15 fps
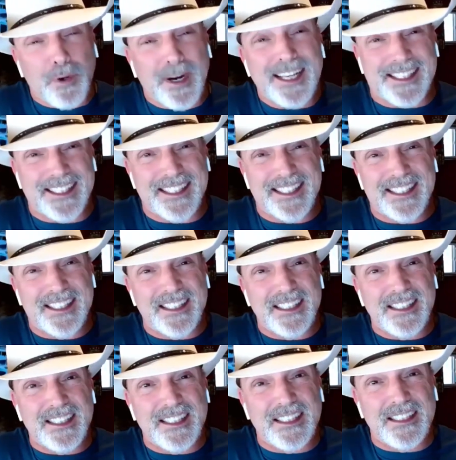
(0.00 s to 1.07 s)
presence
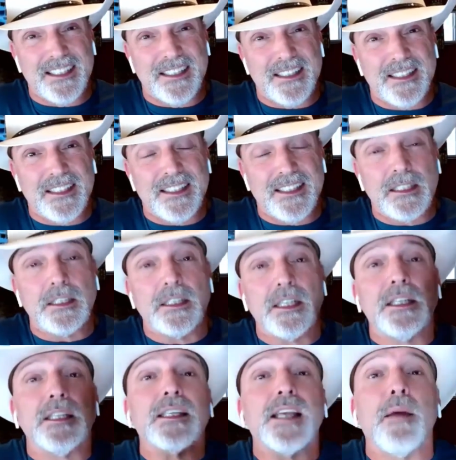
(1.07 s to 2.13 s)

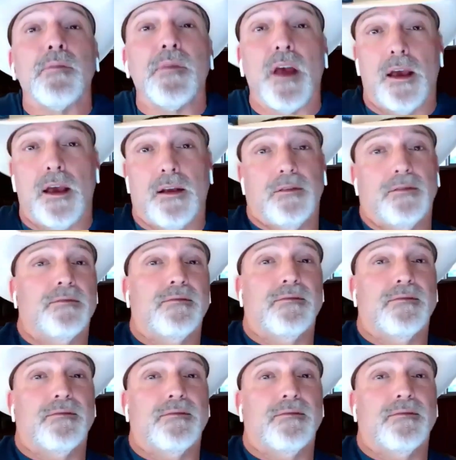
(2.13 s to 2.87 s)
did the same thing.